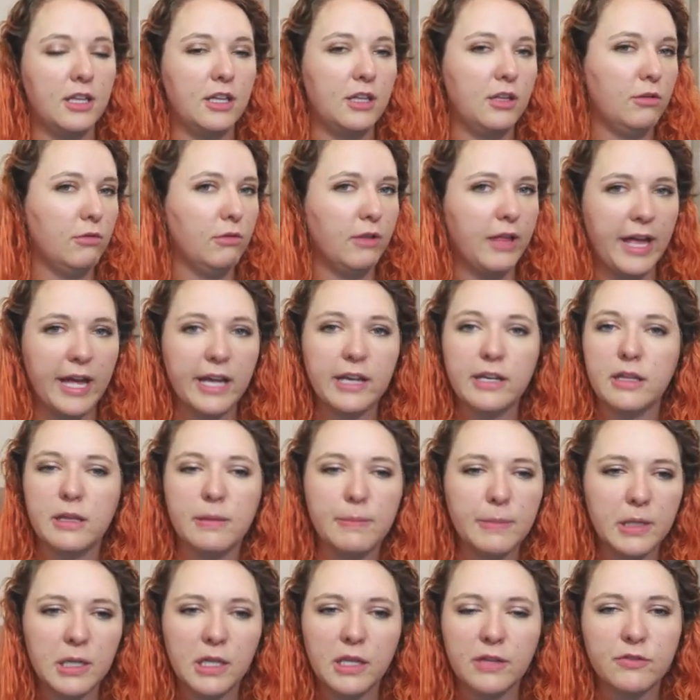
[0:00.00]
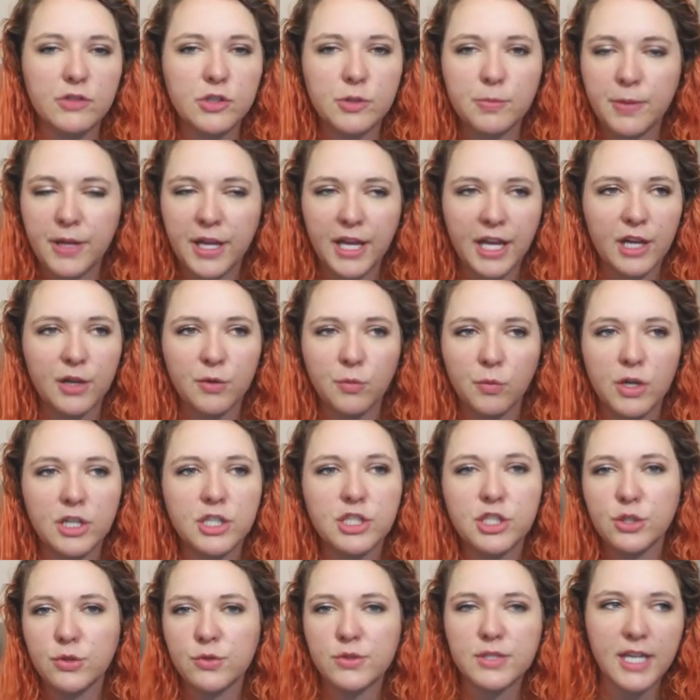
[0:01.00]
You land in the middle of Japan, what
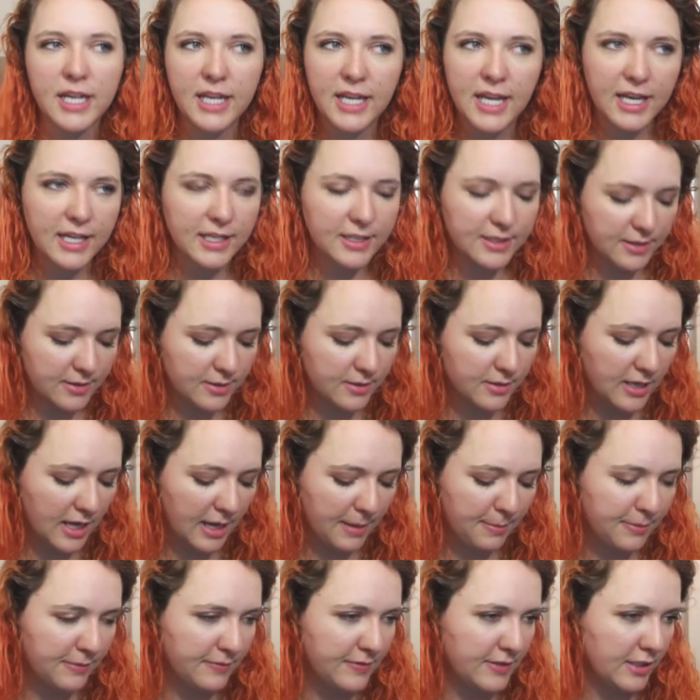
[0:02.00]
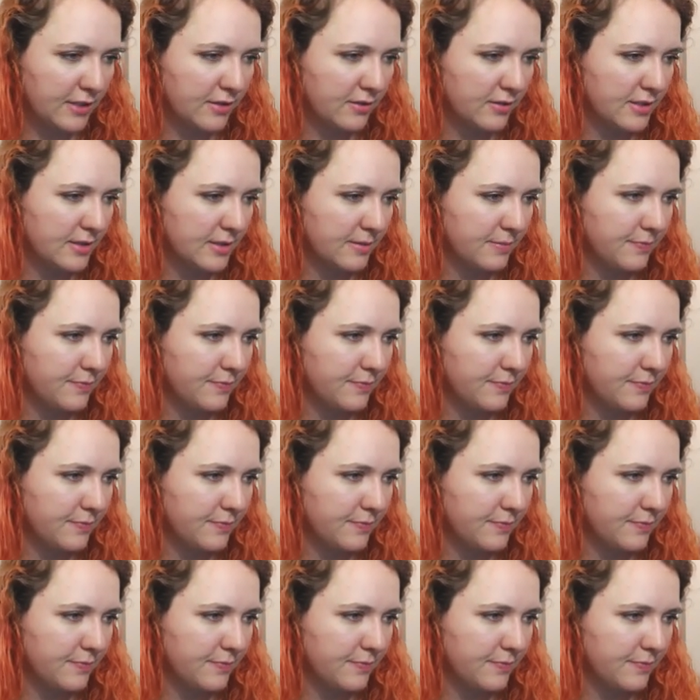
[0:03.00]
do you say next type of deals.